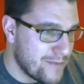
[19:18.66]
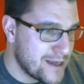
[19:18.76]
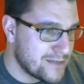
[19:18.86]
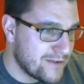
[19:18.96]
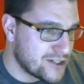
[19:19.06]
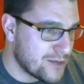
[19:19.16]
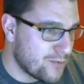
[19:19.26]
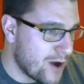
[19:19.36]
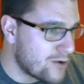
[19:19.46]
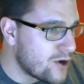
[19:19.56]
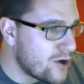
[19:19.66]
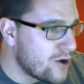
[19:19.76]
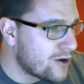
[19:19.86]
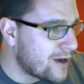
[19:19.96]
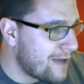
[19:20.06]
Misevic did well,
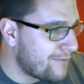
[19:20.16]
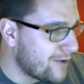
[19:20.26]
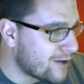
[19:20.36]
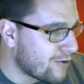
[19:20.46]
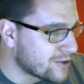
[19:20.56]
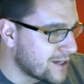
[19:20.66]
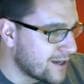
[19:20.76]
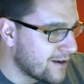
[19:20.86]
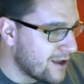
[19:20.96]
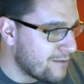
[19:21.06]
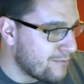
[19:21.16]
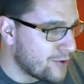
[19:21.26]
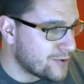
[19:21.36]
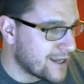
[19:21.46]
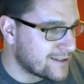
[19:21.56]
good left footed cross in.
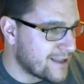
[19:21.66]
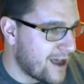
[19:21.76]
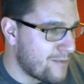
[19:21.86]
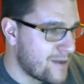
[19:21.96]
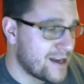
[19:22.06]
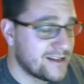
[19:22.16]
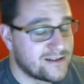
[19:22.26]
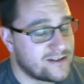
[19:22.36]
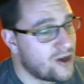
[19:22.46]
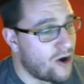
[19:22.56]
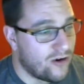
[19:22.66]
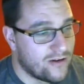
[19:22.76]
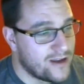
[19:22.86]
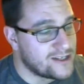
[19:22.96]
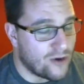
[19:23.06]
Mousset's there. I mean, he's not
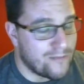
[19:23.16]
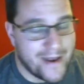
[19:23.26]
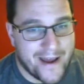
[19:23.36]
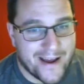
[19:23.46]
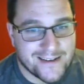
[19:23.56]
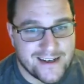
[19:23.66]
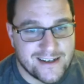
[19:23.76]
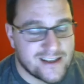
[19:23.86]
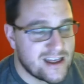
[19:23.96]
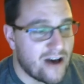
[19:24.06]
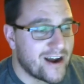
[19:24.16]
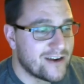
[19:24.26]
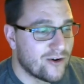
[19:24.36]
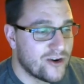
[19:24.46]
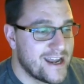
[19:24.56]
he's not meant that as he's
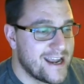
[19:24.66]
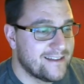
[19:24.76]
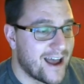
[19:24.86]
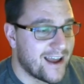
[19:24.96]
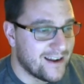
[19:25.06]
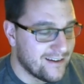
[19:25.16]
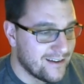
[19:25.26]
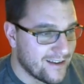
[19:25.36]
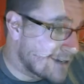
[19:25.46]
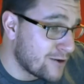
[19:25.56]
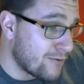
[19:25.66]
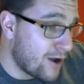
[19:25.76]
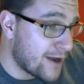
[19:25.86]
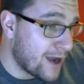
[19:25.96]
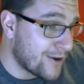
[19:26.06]
thied or kneed that in. tell you
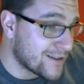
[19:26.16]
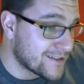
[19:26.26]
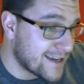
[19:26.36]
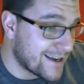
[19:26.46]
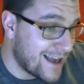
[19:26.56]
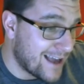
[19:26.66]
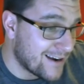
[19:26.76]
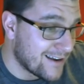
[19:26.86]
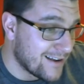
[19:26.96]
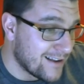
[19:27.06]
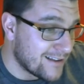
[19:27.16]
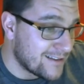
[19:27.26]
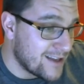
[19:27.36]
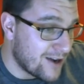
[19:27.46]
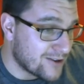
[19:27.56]
right now, in the second leg,
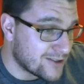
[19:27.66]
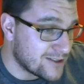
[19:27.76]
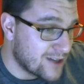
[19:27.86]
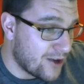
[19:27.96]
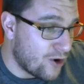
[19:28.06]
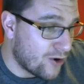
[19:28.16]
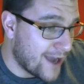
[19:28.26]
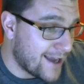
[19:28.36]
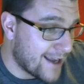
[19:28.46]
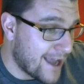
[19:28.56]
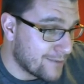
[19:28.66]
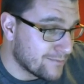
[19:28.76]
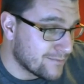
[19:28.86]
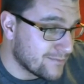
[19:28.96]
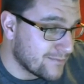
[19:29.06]
the youngsters are not getting a
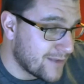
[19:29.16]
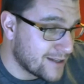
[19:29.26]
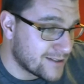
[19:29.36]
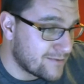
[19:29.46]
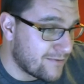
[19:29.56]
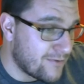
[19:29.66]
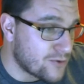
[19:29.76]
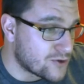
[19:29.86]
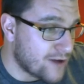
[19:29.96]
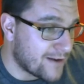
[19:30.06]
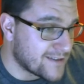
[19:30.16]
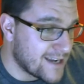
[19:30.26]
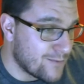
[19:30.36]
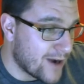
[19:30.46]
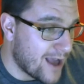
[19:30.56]
game. It's full strength
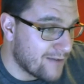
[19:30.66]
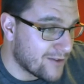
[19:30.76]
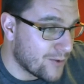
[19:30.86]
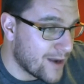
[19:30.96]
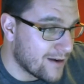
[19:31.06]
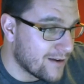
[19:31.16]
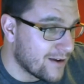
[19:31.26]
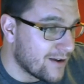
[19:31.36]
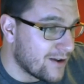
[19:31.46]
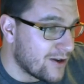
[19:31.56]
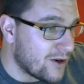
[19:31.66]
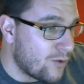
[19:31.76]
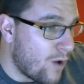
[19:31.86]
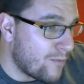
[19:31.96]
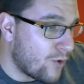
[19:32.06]
team. We're going for the win.
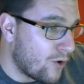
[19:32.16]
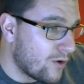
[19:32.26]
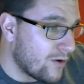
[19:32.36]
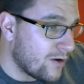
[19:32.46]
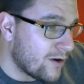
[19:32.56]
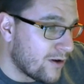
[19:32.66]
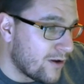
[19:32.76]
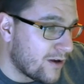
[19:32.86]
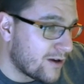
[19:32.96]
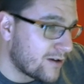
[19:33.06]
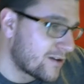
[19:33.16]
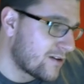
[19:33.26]
Watmore? Oh